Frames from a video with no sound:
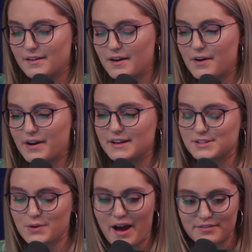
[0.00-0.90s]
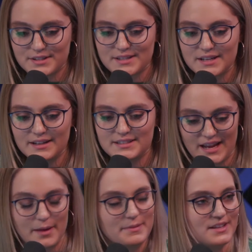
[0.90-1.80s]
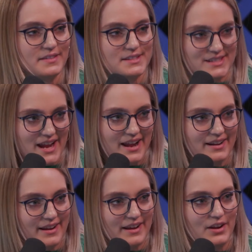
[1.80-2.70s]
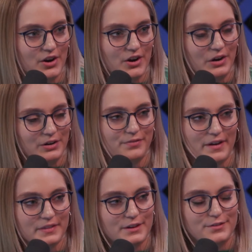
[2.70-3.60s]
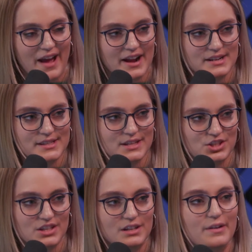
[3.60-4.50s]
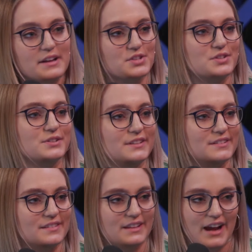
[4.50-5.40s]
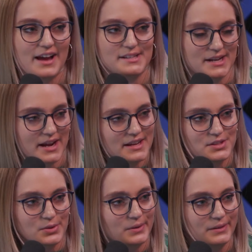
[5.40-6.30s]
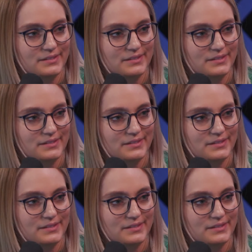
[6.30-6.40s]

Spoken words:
Okay, so obviously Tammy's on this date, and her fun little fact is that she wrestled the guys in high school.